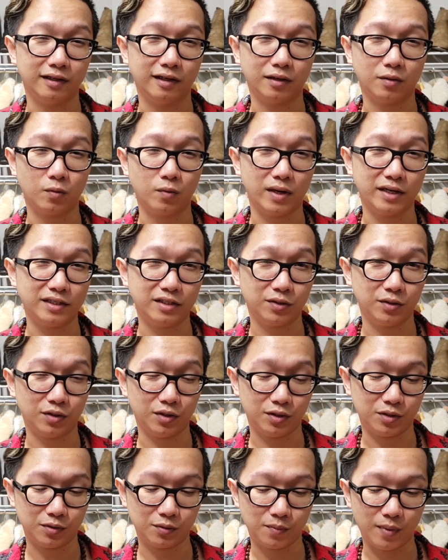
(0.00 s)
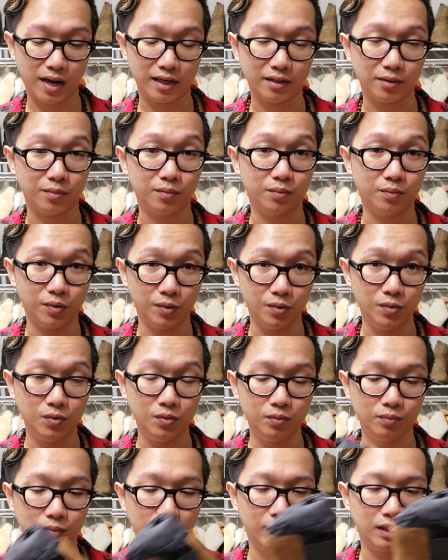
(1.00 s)
like a Western inspired
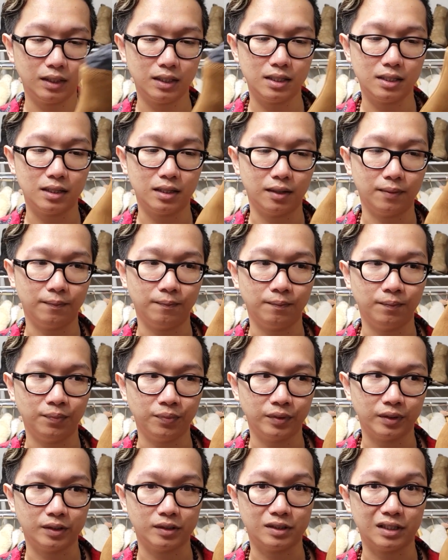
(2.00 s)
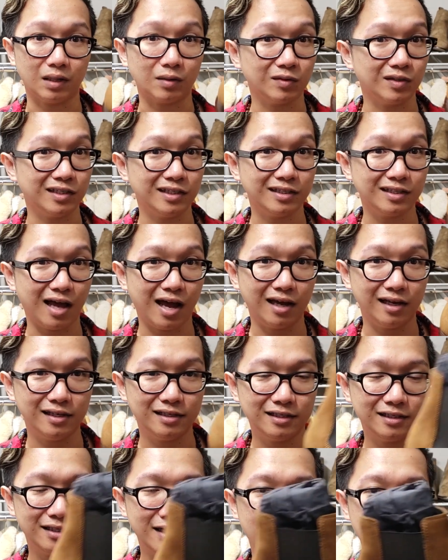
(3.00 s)
boot, but in Chelsea style
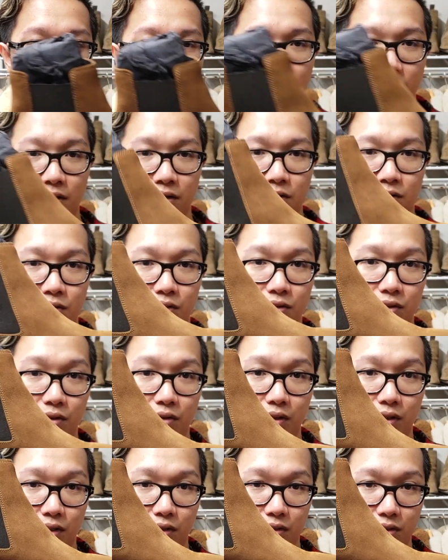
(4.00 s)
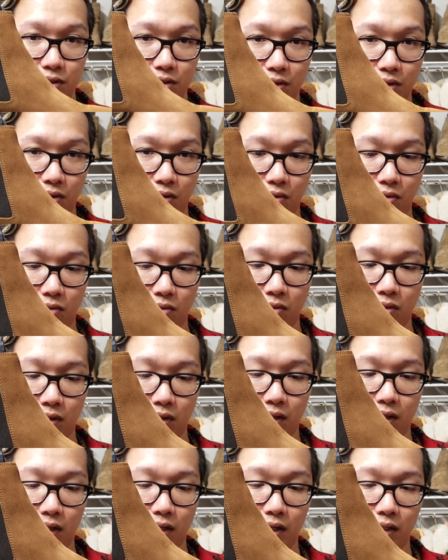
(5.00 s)
instead. So here you go.
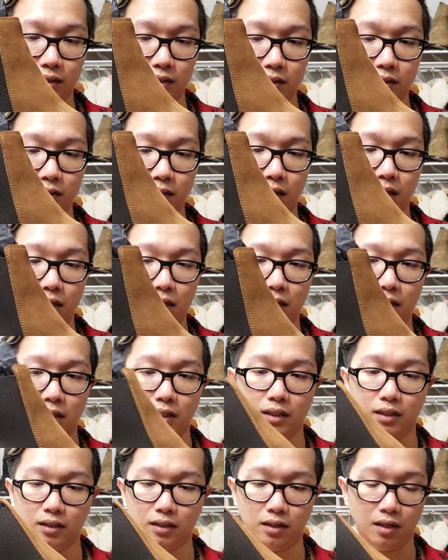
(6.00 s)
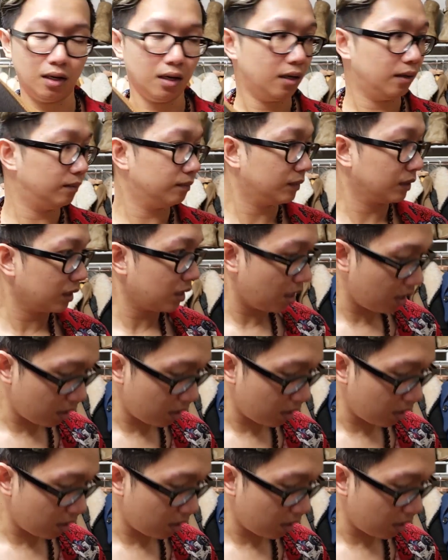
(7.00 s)
This is in the